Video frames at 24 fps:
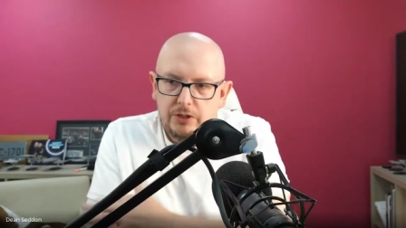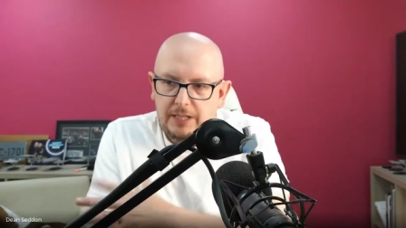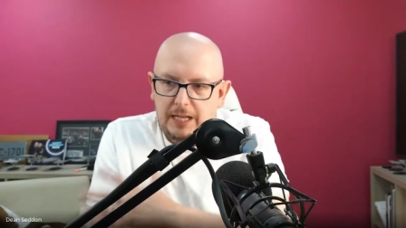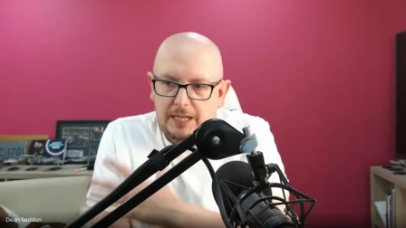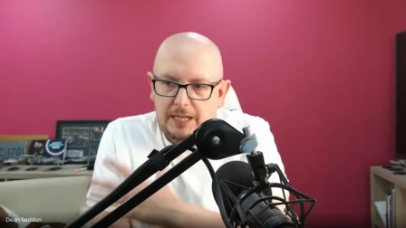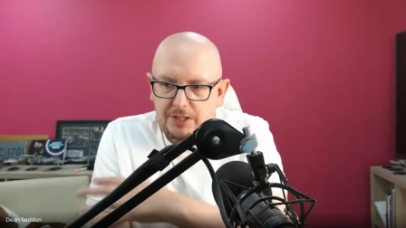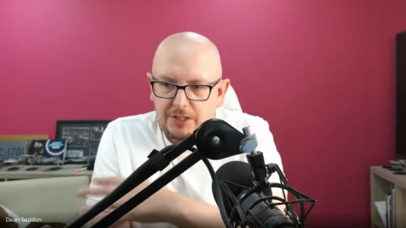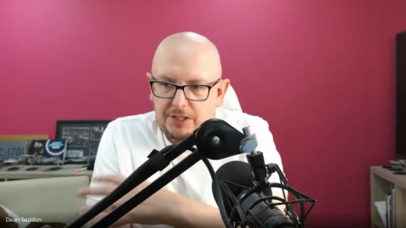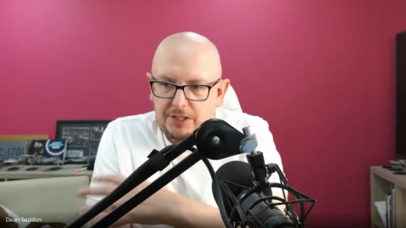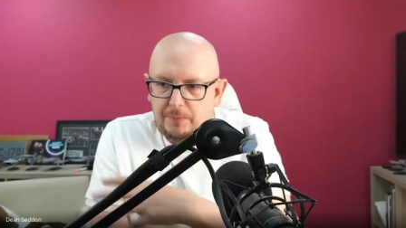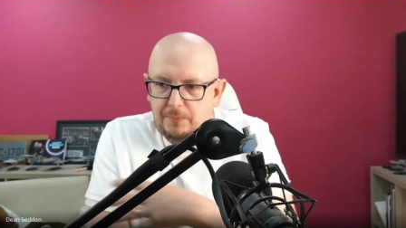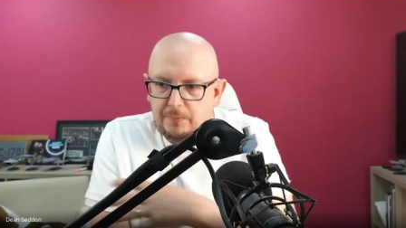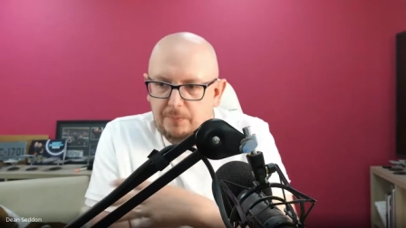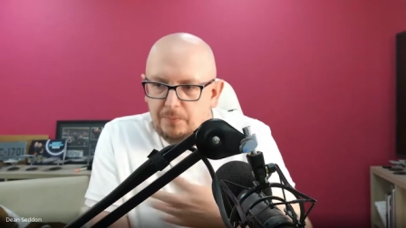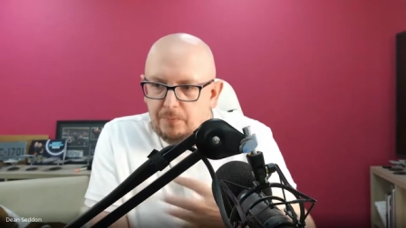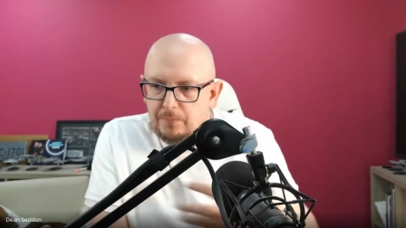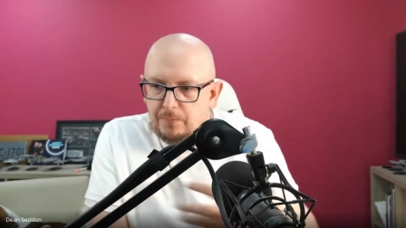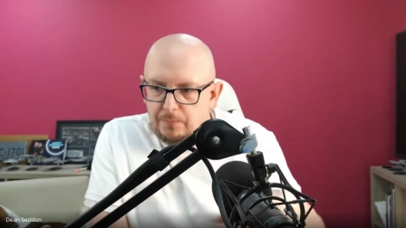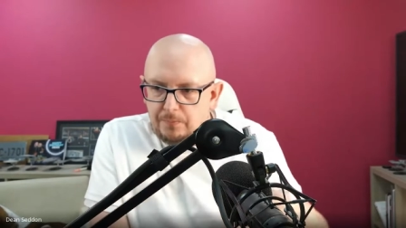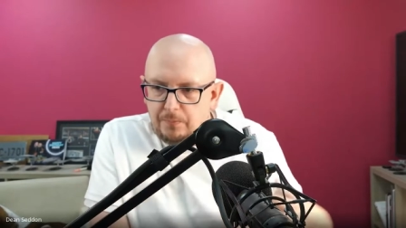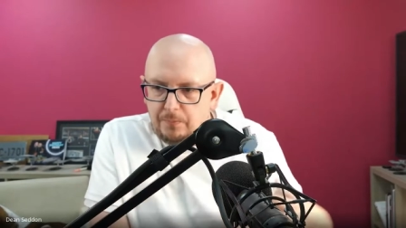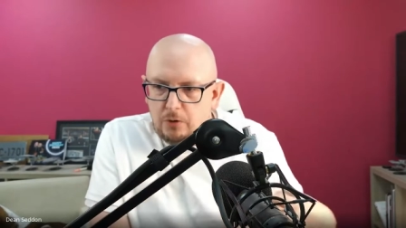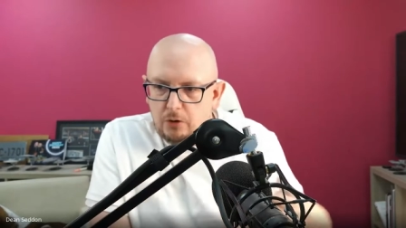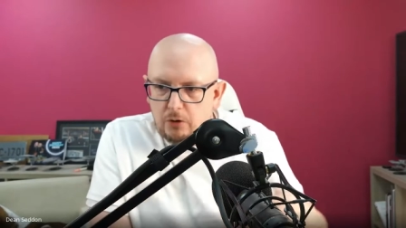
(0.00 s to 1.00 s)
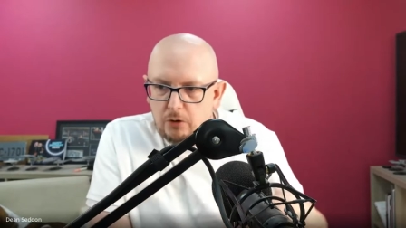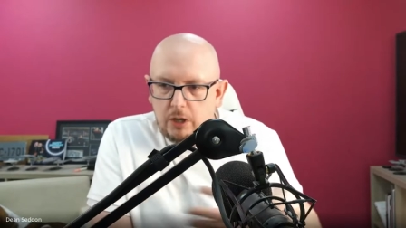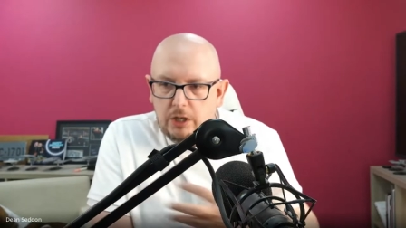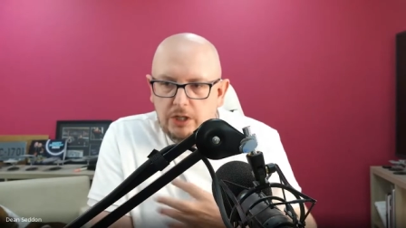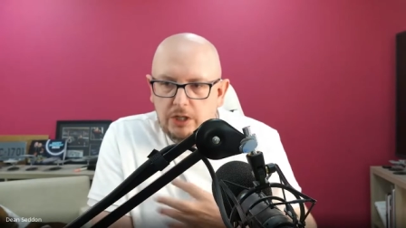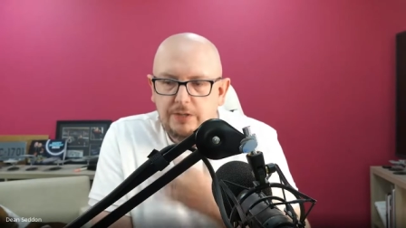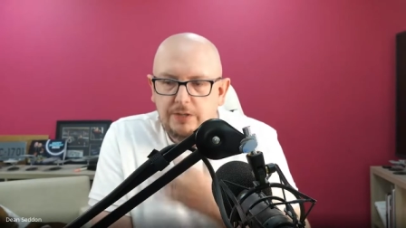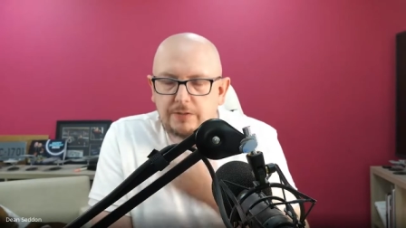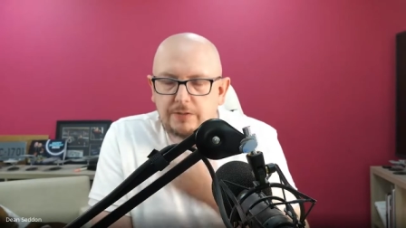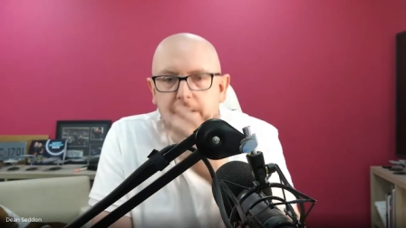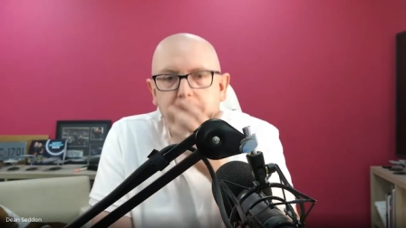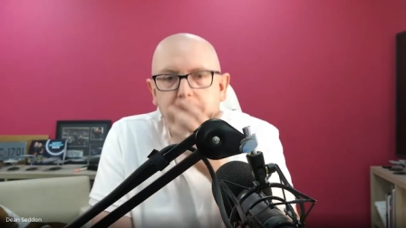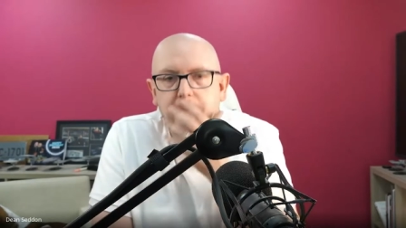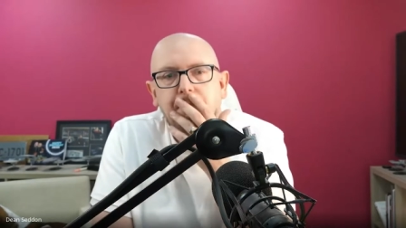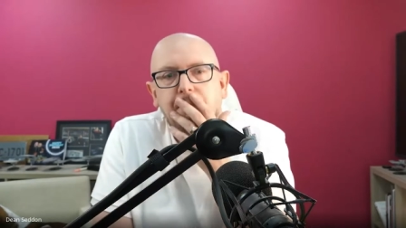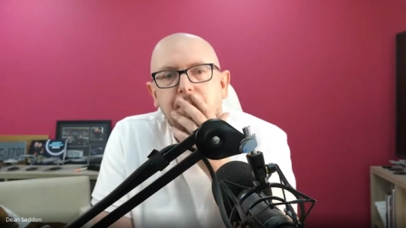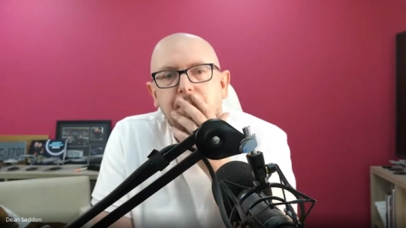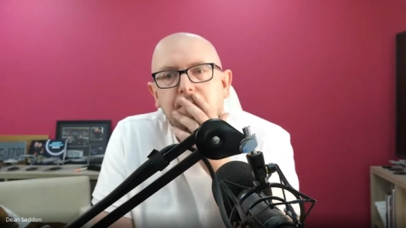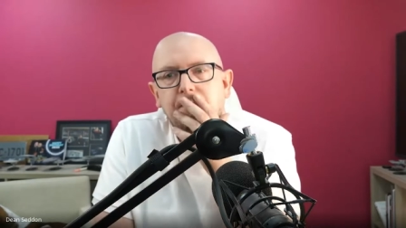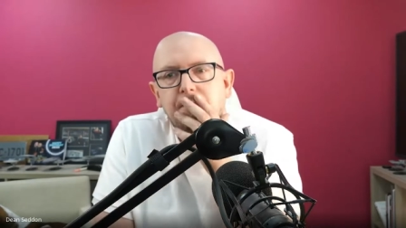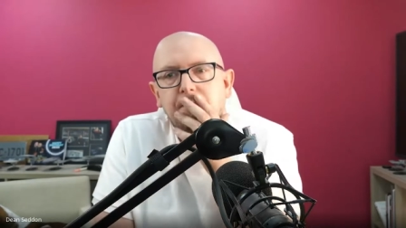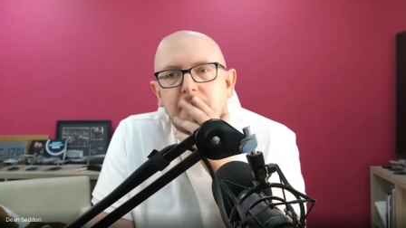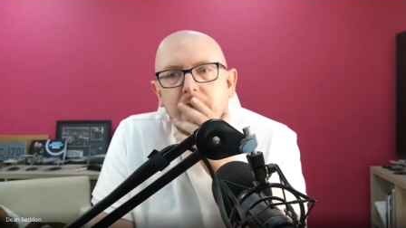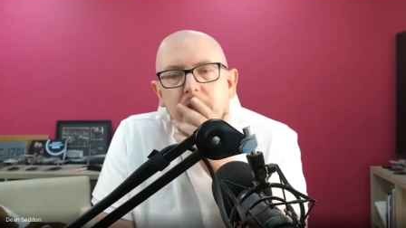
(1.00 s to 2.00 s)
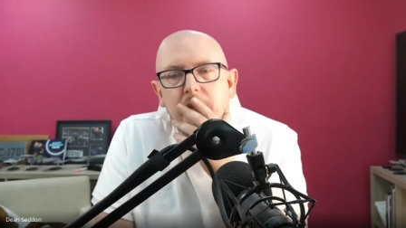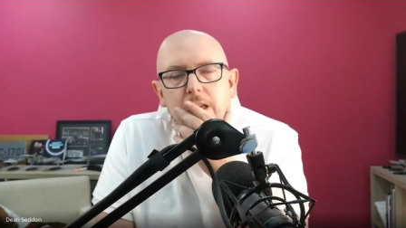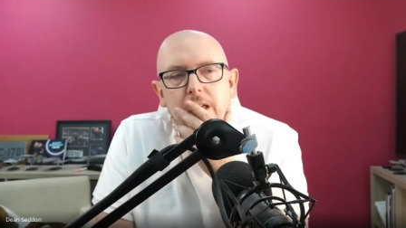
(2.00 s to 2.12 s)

That's the mm. crux of it. Yeah.